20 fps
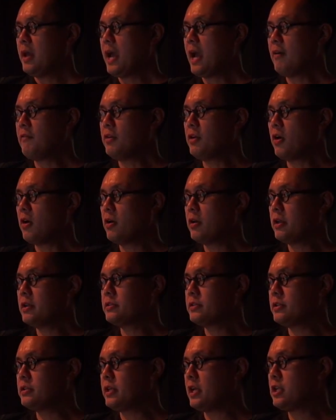Avodart
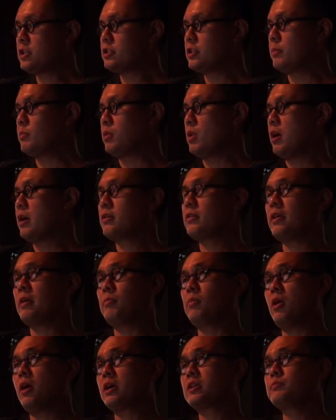is a DHT blocker
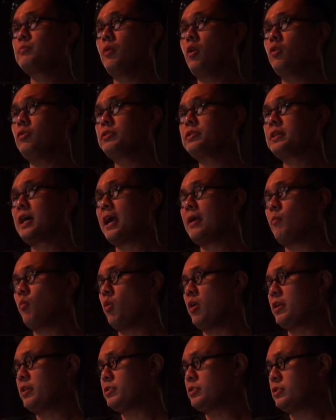that blocks both type
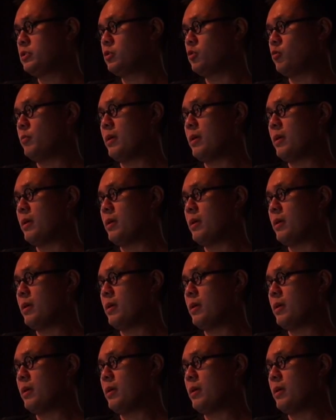1 and 2.